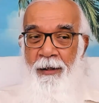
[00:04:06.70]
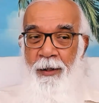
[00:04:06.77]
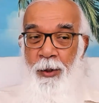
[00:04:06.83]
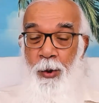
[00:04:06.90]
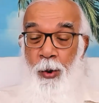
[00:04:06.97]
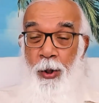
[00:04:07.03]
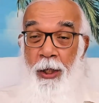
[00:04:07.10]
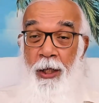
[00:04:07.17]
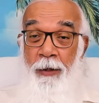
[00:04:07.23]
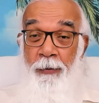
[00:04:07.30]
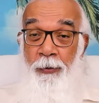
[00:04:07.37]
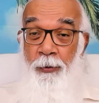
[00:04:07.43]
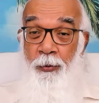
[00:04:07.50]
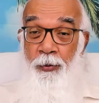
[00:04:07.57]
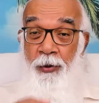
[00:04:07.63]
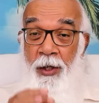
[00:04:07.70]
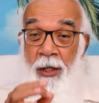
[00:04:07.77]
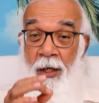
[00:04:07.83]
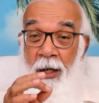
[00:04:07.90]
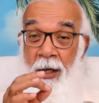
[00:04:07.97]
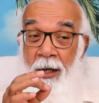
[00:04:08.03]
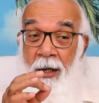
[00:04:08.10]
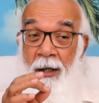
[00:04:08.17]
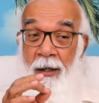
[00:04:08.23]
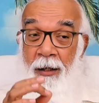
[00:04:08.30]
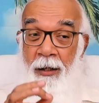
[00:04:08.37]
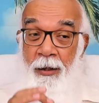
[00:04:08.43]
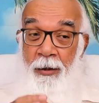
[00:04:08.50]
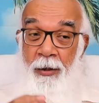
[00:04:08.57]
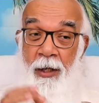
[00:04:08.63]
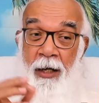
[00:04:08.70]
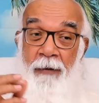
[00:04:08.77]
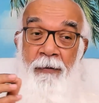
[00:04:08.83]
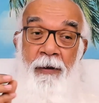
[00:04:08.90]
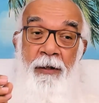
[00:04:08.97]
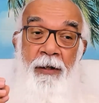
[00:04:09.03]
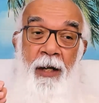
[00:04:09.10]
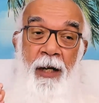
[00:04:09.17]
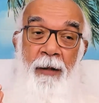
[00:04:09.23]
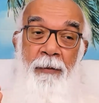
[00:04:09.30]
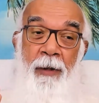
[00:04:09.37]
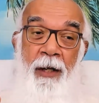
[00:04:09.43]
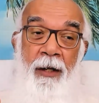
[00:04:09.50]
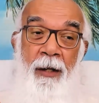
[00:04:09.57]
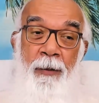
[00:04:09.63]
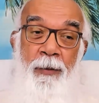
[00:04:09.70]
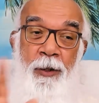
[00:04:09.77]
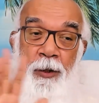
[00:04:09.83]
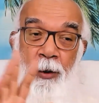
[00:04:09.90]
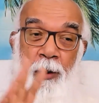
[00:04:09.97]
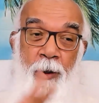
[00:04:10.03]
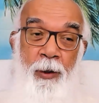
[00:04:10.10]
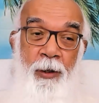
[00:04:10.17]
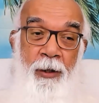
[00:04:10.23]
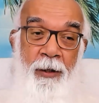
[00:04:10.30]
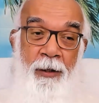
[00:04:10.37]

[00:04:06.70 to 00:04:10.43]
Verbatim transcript: So if we are good, everything becomes good.